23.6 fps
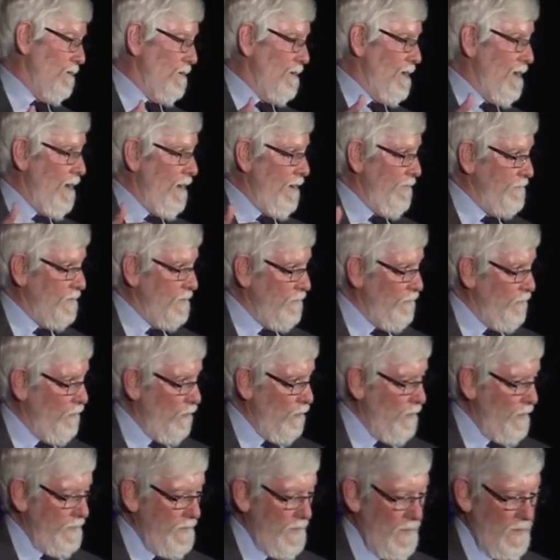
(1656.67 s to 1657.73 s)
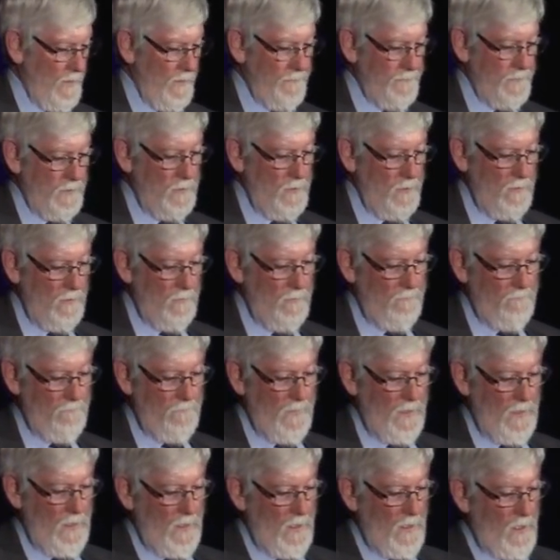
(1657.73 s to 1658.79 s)
or after 4 in the afternoon,
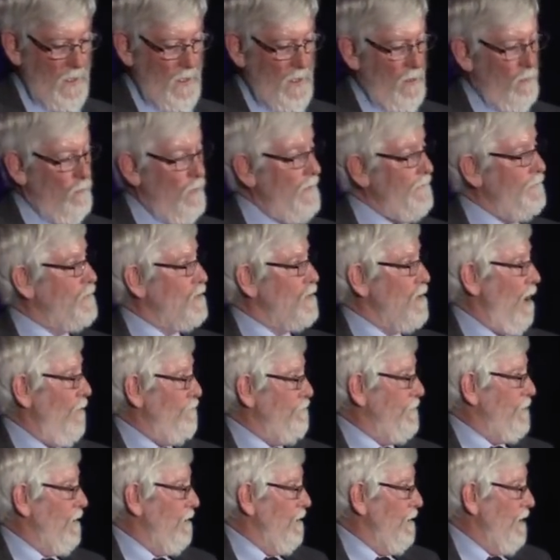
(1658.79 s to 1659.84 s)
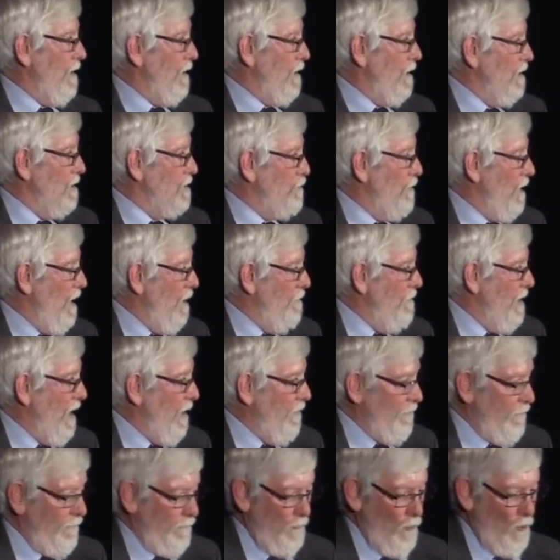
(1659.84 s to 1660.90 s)
we've dropped the leakage by
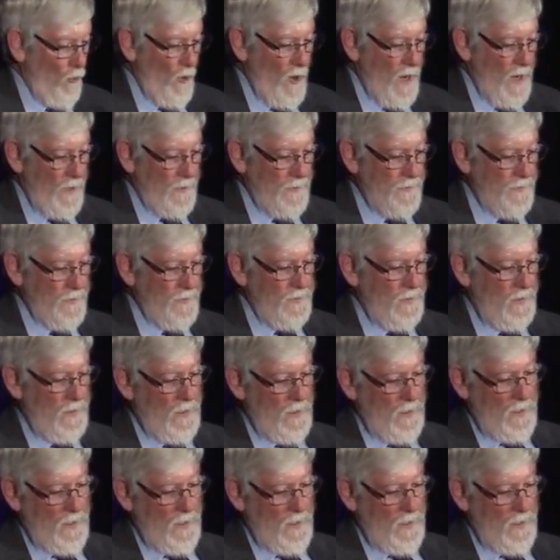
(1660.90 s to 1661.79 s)
about 400